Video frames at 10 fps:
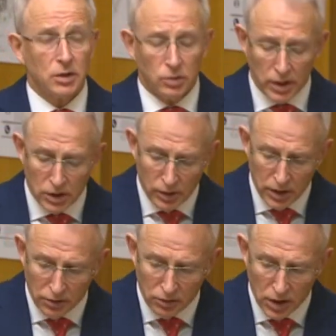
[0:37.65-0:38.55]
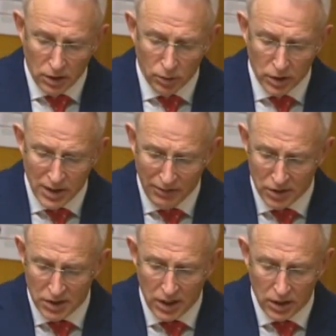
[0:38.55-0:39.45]
2023 were
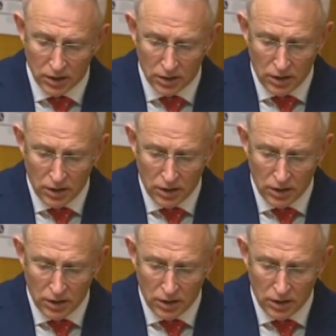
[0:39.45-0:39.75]
devastating